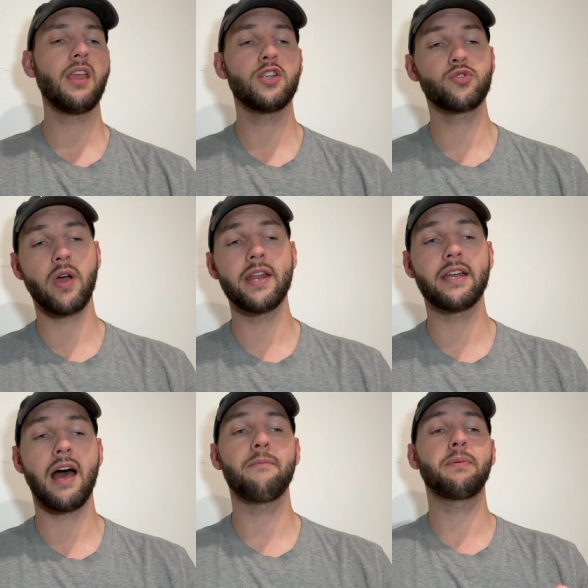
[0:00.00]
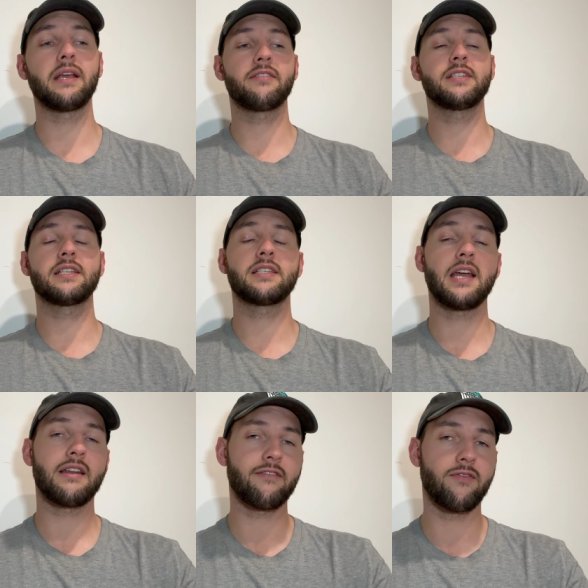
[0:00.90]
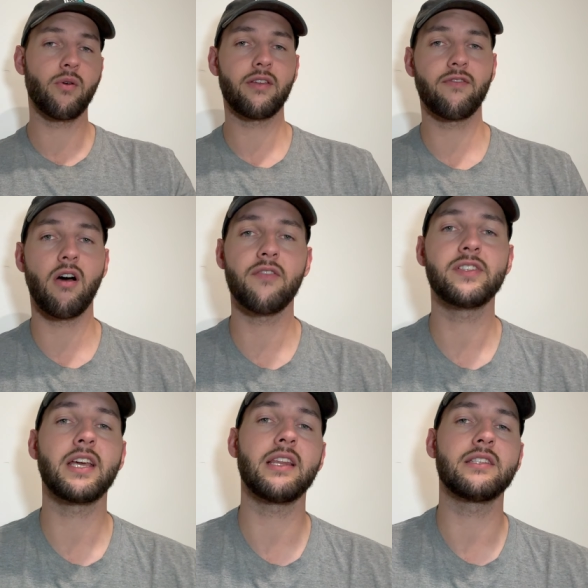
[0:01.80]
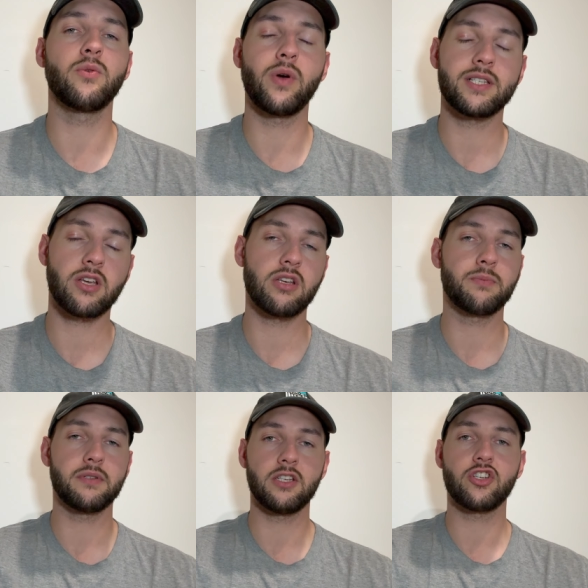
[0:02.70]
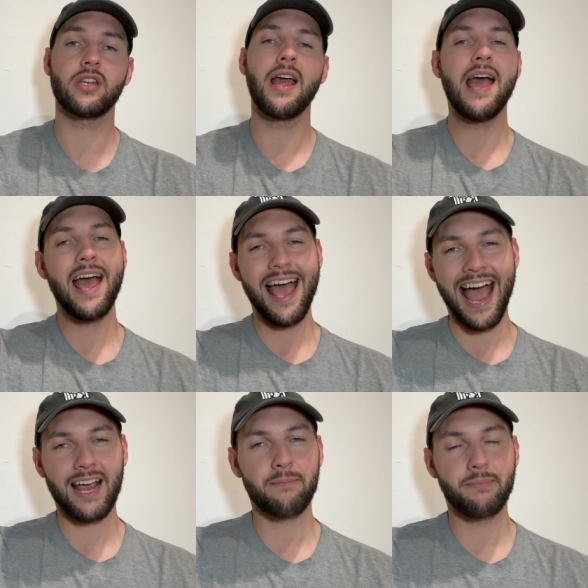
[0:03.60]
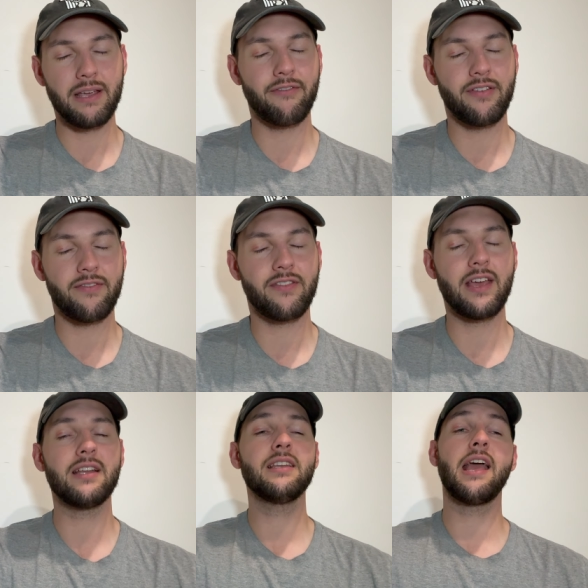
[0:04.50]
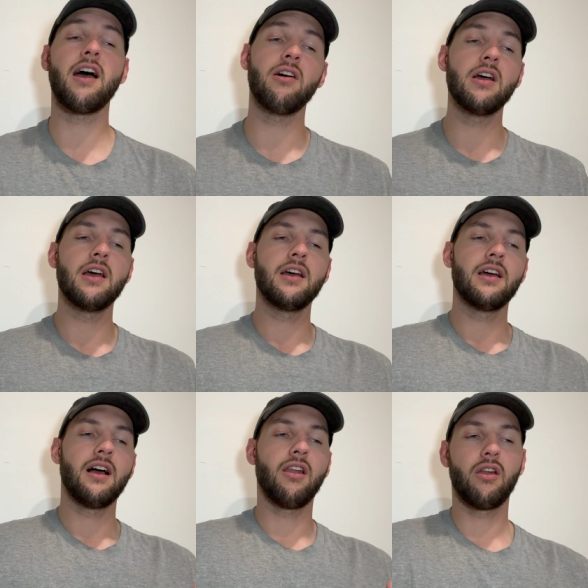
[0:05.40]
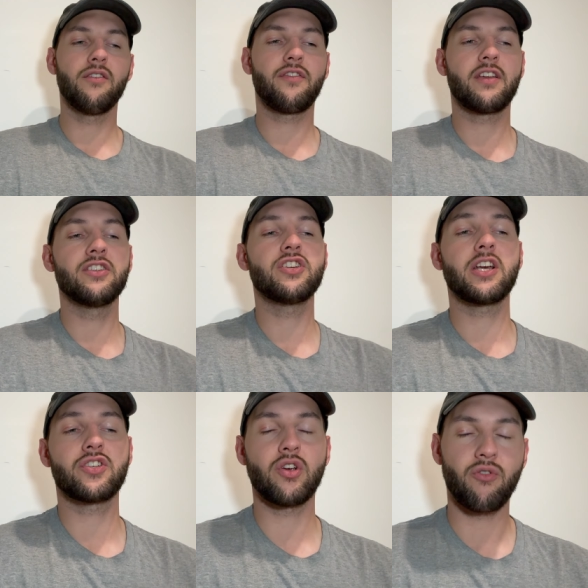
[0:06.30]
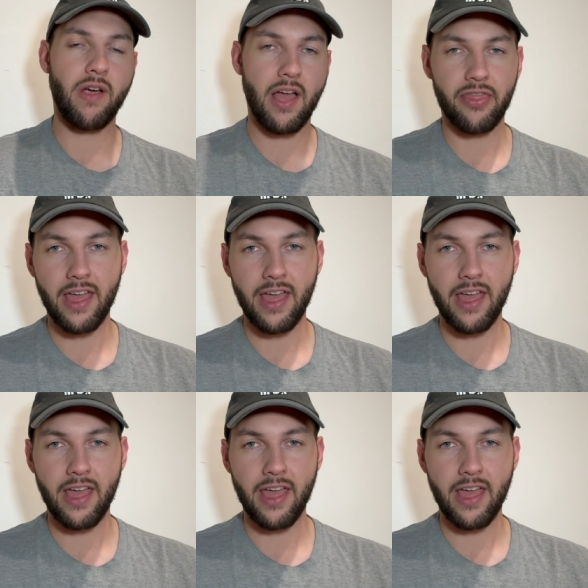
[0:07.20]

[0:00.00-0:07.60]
Traded up, pick 16 and 45 to get into West Coast position at pick 15. Now, a lot of conjecture around